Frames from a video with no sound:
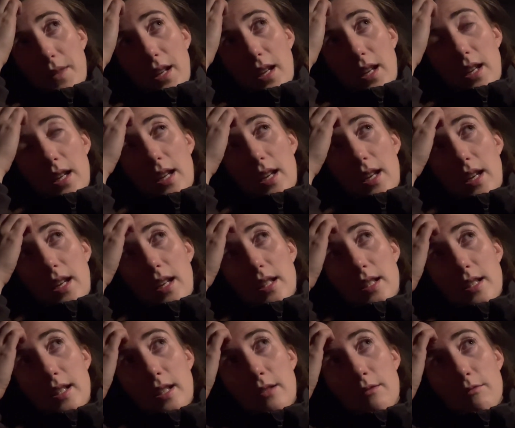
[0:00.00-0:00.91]

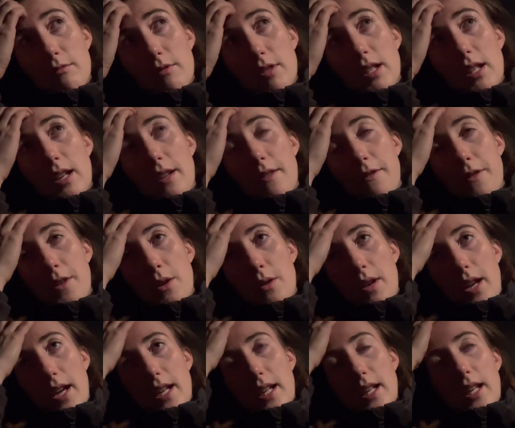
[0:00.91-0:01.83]
it didn't really feel
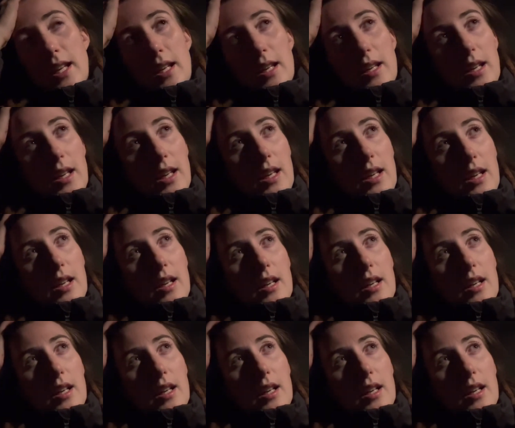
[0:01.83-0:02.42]
like he